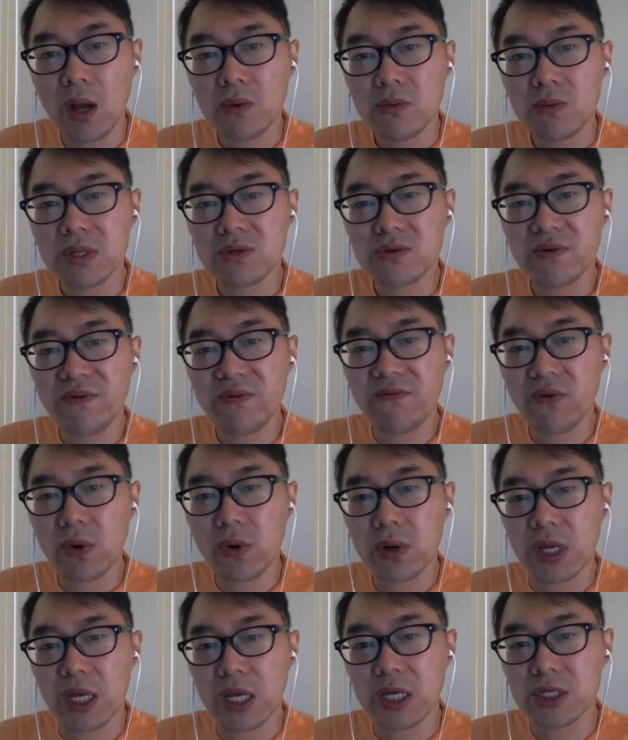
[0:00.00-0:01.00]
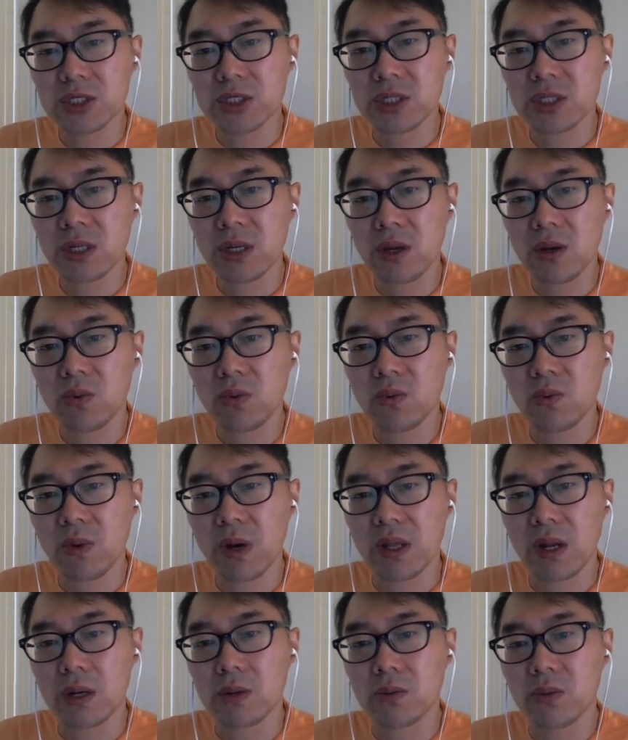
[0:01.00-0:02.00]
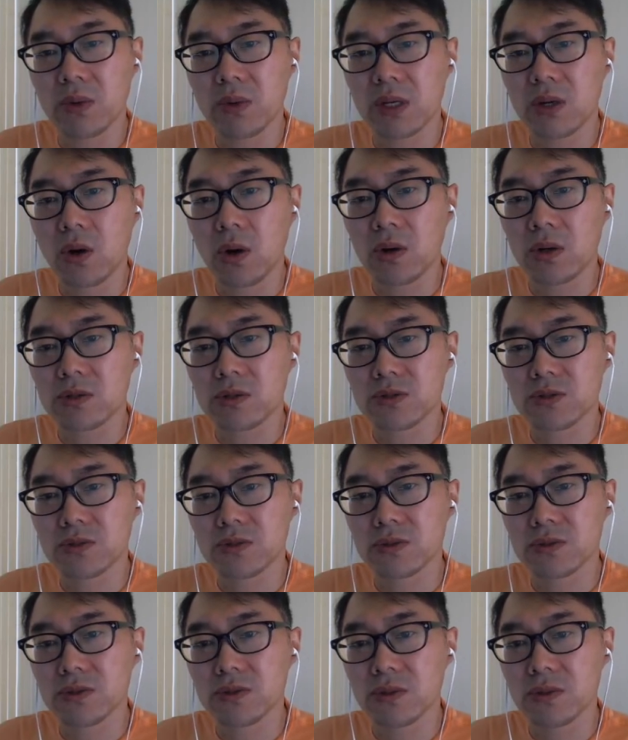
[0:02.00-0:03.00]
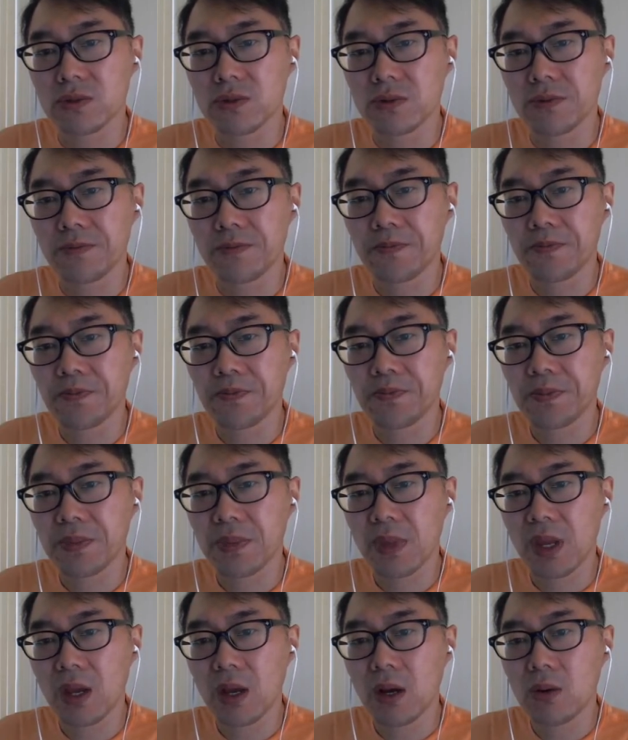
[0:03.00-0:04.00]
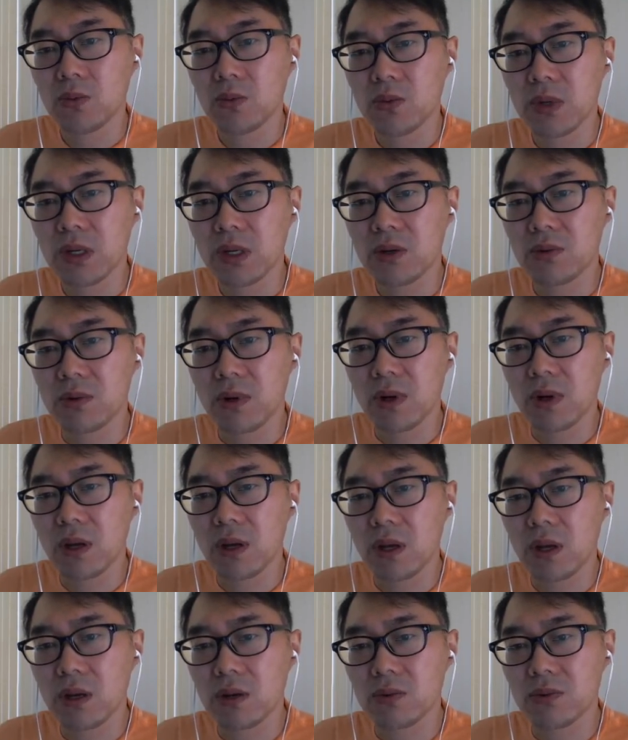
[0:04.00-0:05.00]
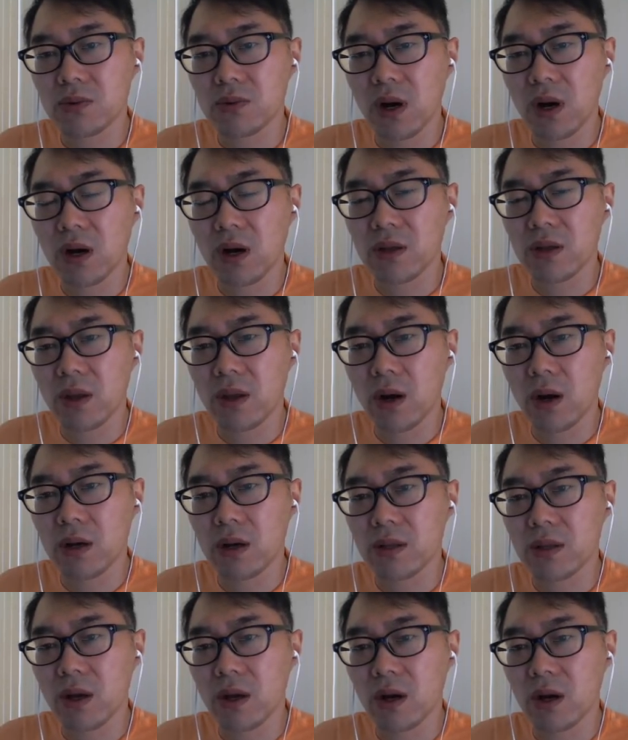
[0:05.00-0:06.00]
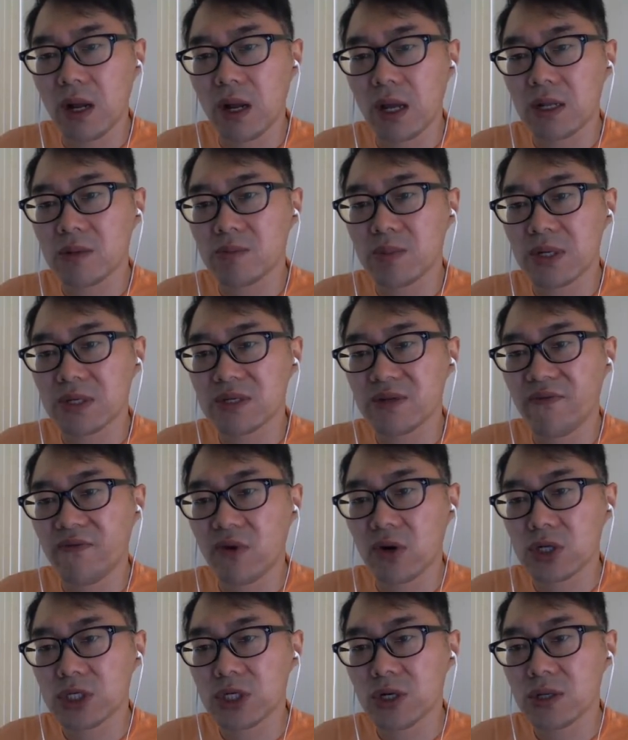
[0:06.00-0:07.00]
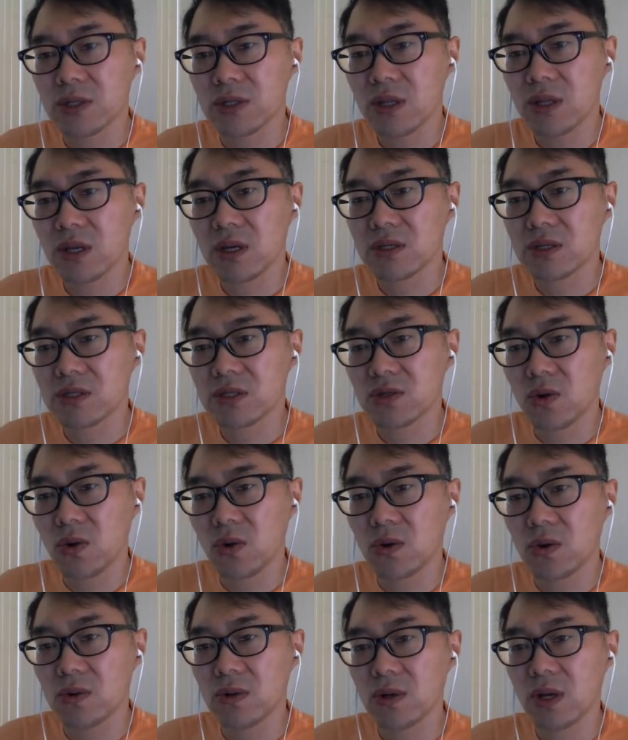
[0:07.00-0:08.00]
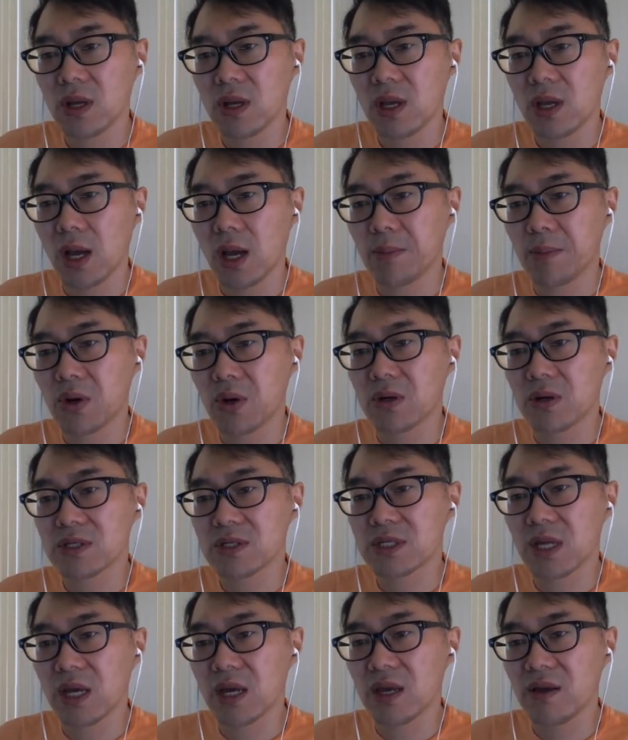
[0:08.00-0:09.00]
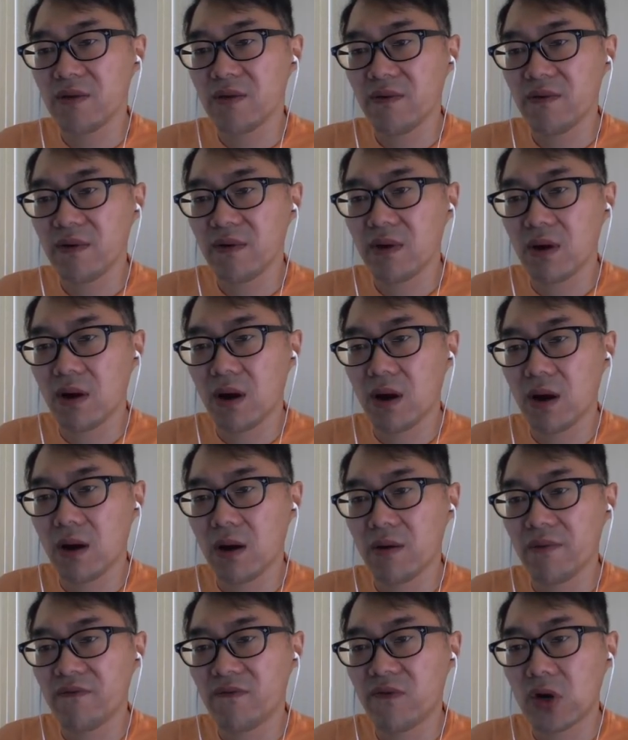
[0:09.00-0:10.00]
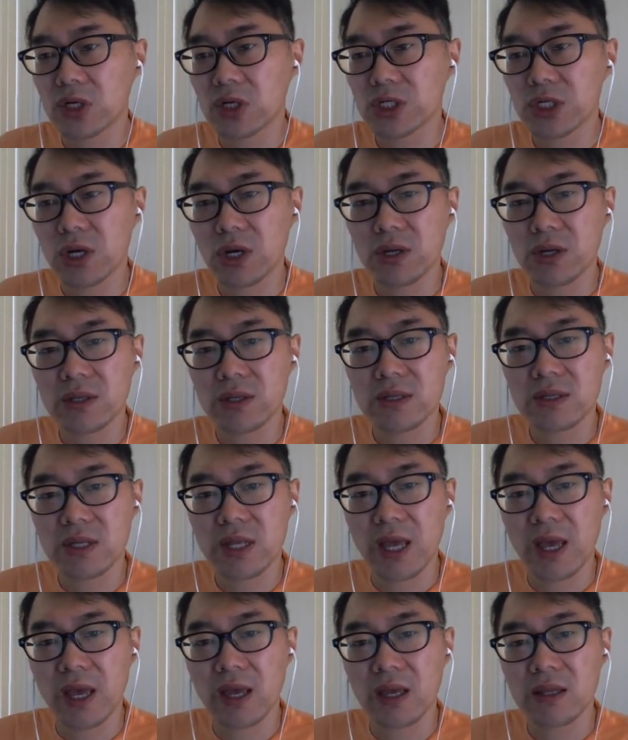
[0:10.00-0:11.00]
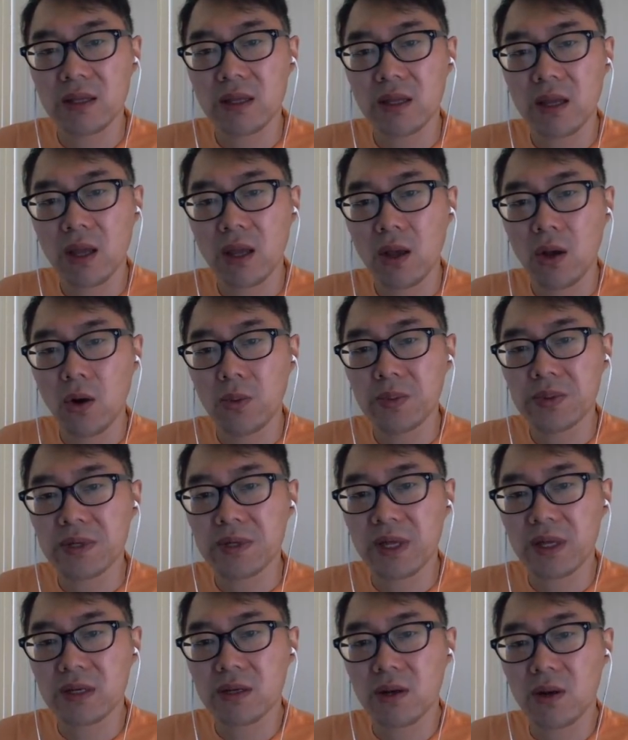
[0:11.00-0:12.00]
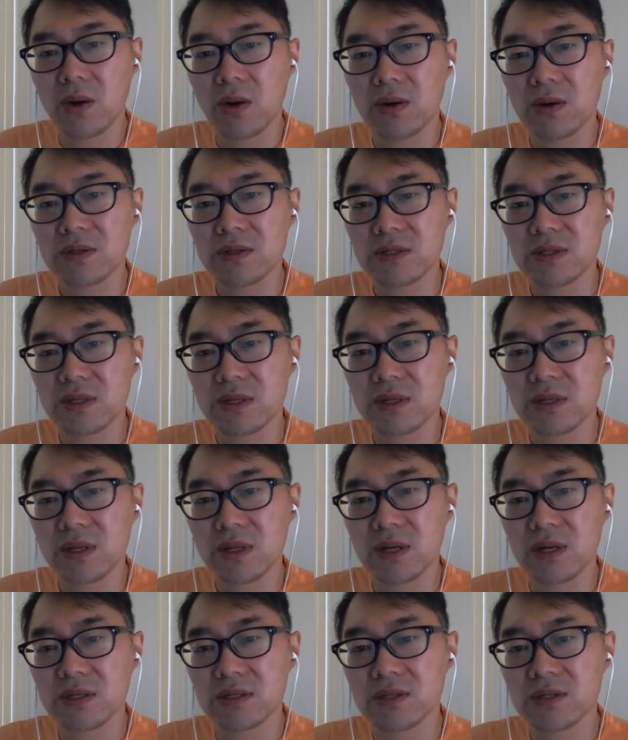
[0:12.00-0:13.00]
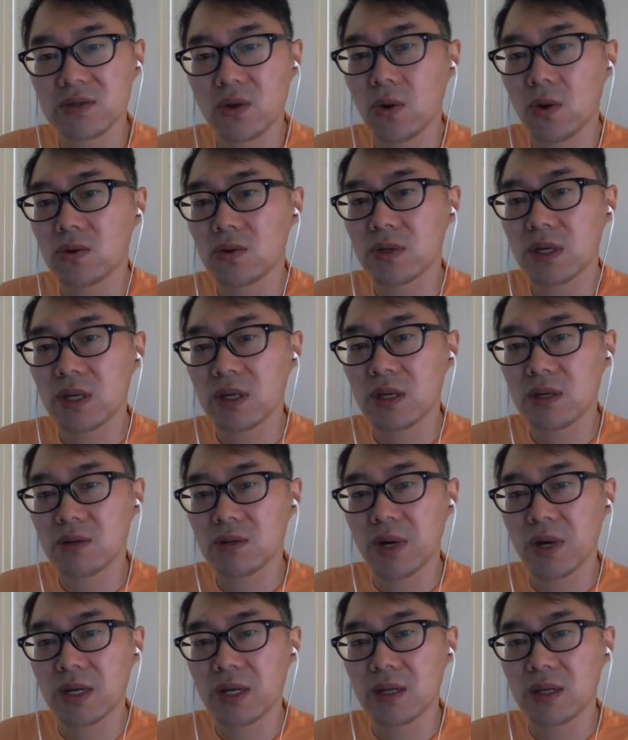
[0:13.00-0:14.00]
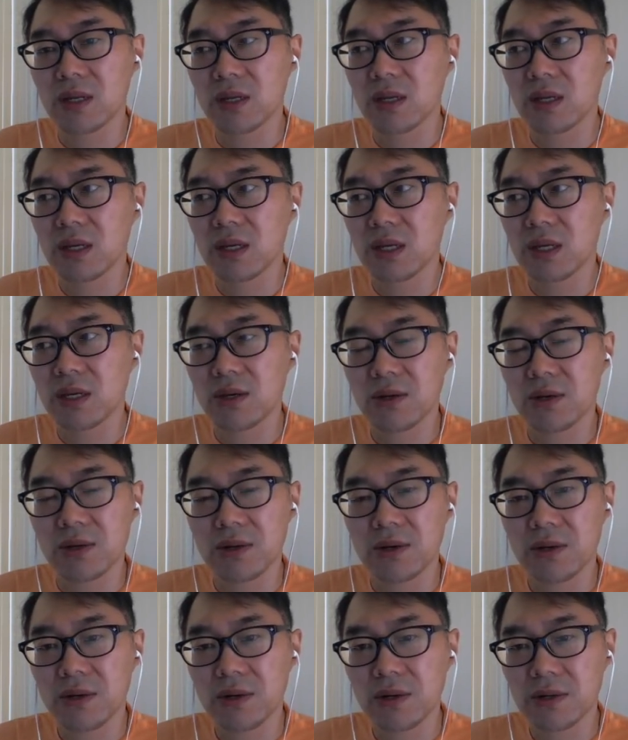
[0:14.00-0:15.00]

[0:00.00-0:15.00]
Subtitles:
We do for each. What are we gonna do? We run on anonymous function. So I'm gonna say function, then open and close. There's no key right here.